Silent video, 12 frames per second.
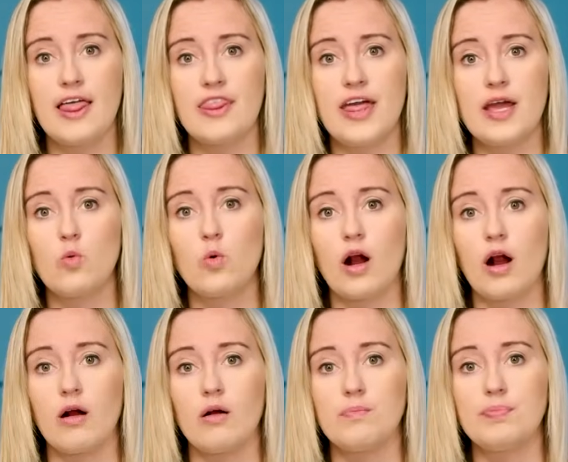they
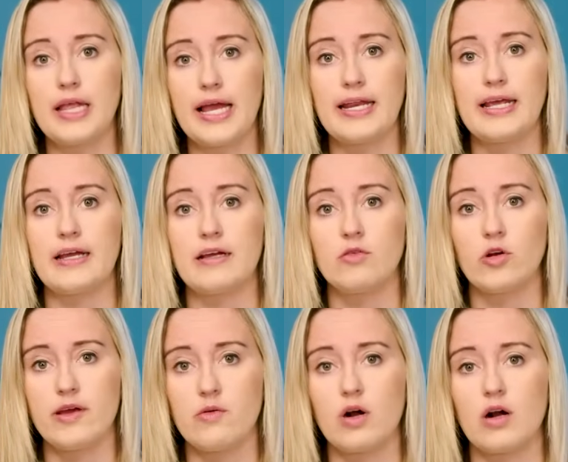were planning or
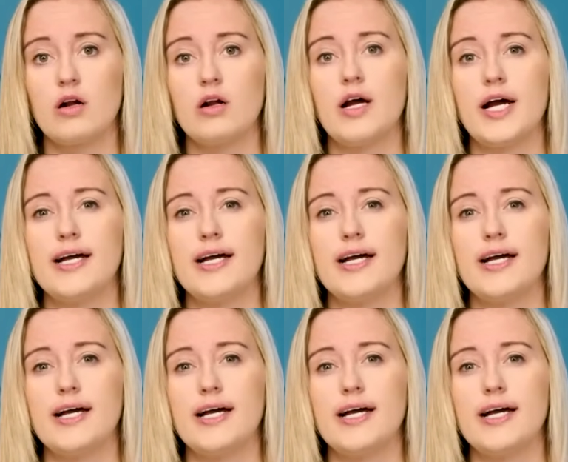they were